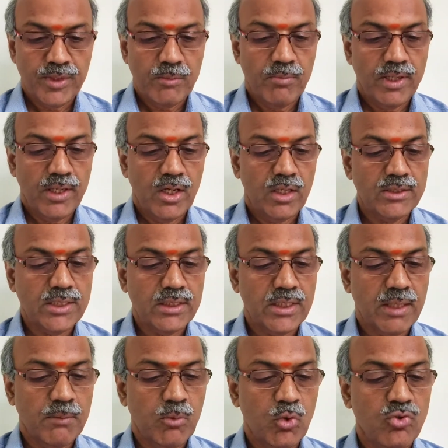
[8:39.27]
by launching
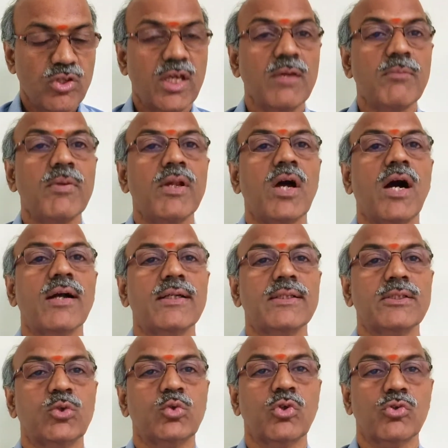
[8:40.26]
the above scheme in
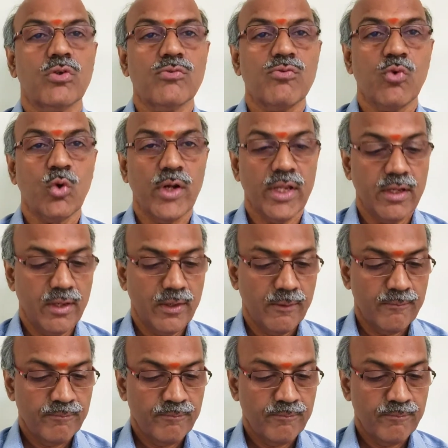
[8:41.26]
August 2014.